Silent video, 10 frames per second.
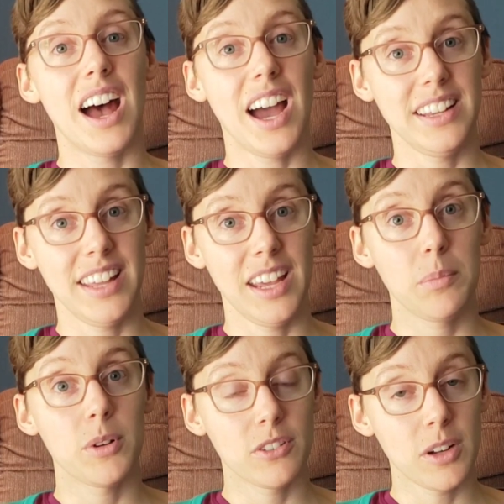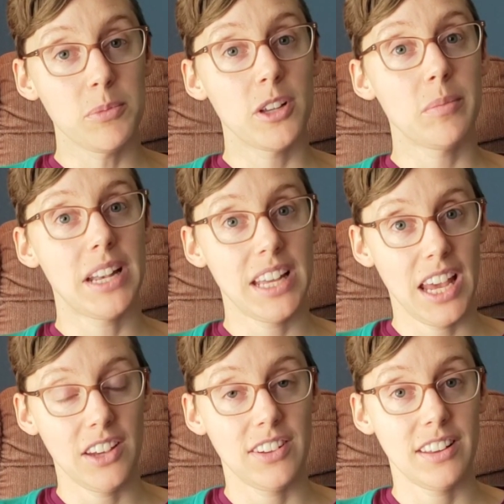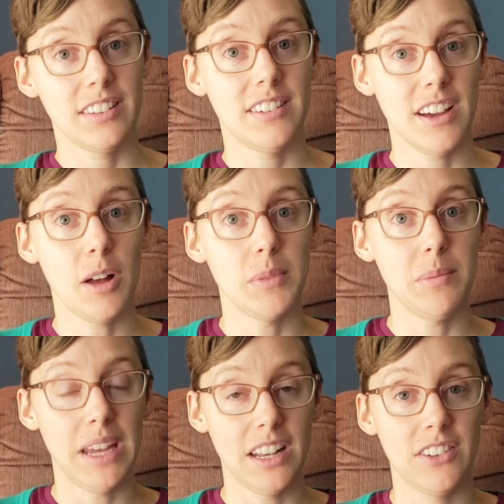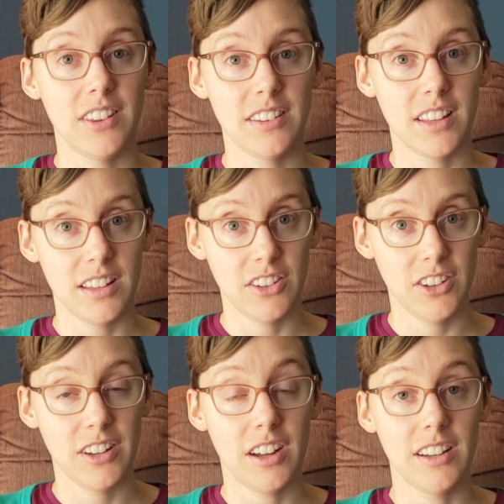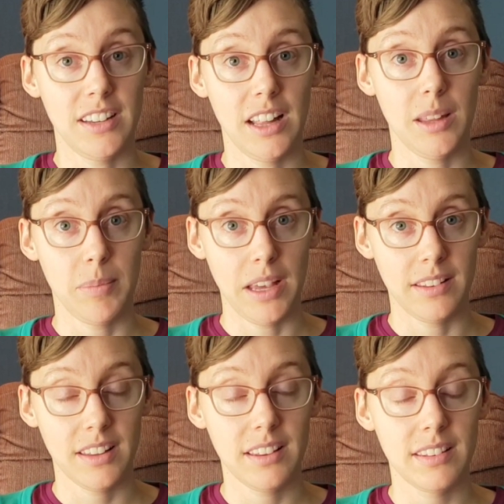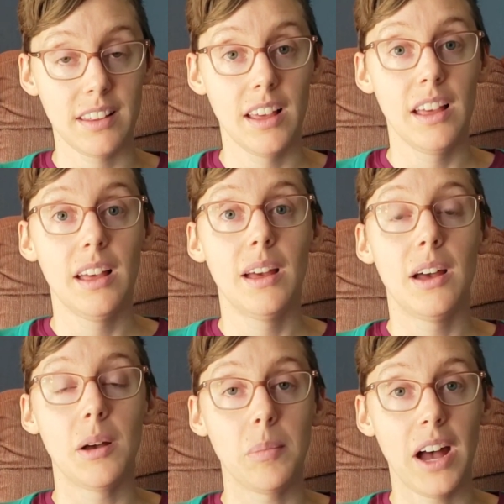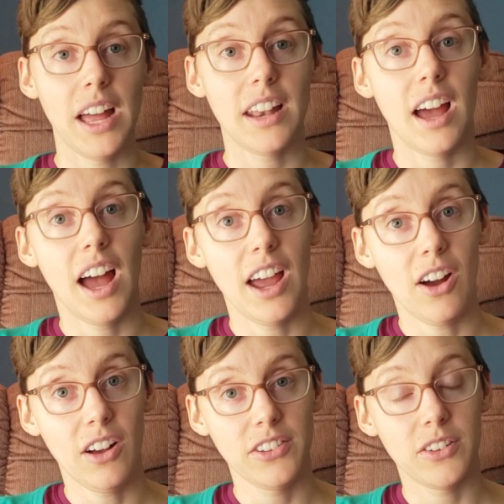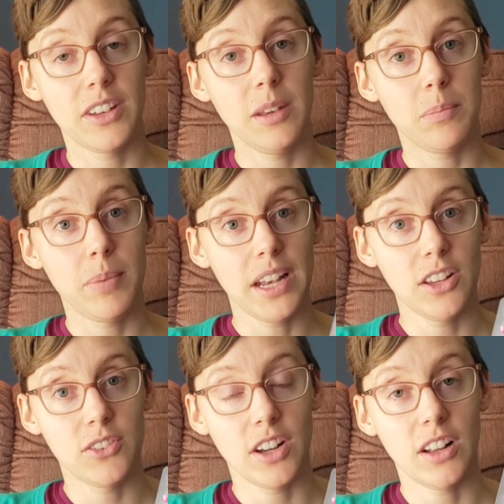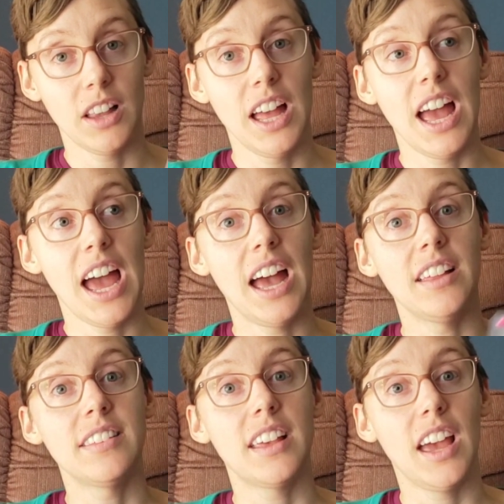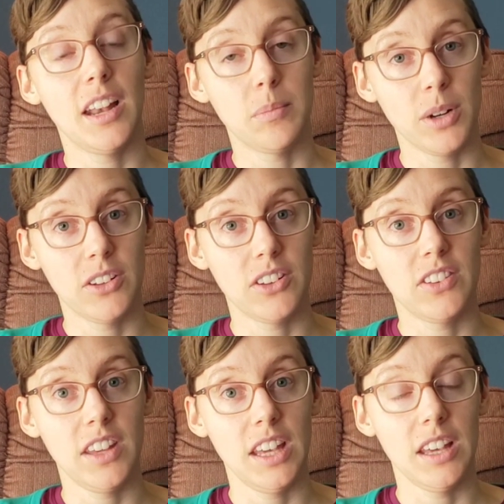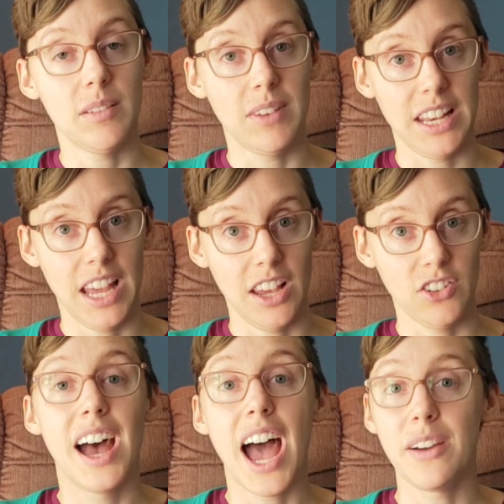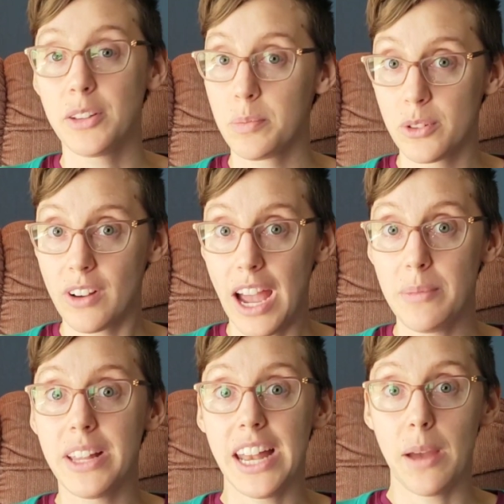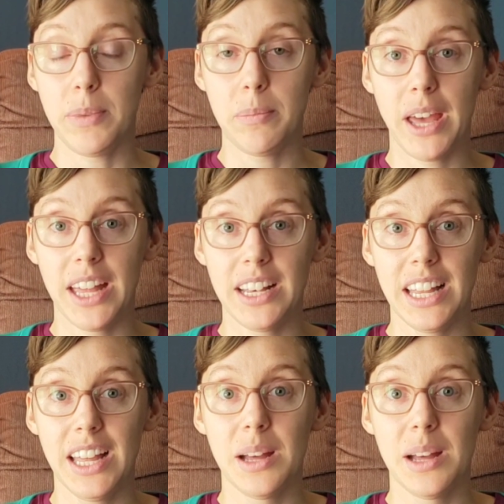I take prescription medications to help me manage this condition on a daily basis, but I also keep Benadryl as an emergency medication. I was prescribed an EpiPen,